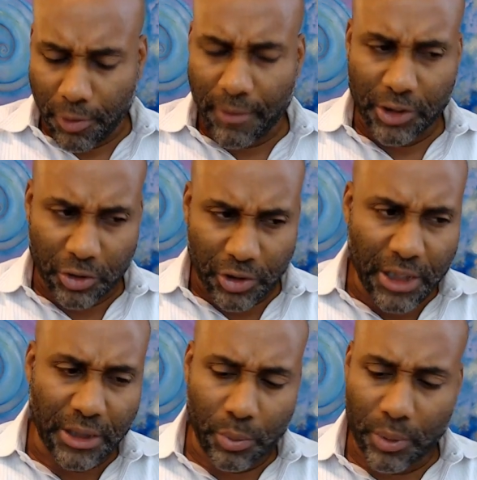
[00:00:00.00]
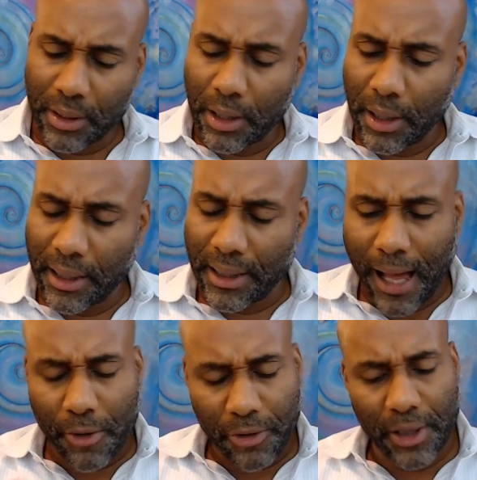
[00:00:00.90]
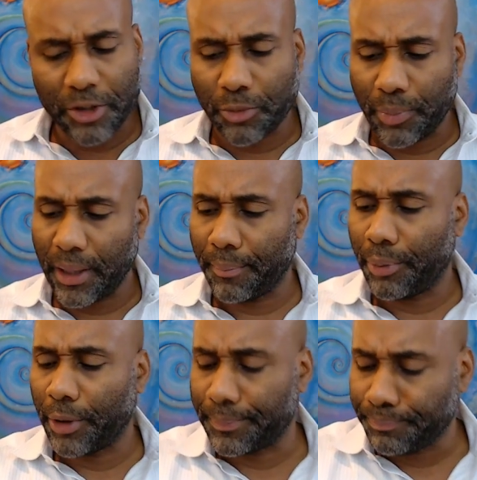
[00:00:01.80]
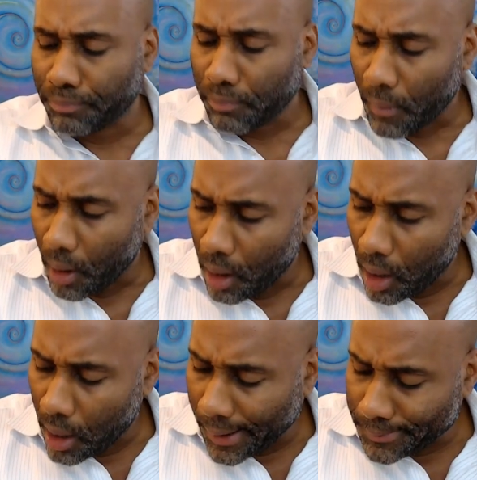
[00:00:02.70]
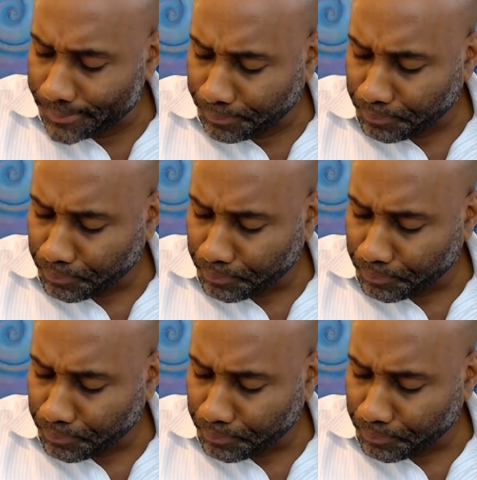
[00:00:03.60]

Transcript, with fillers: strategic in how things are being put. Um,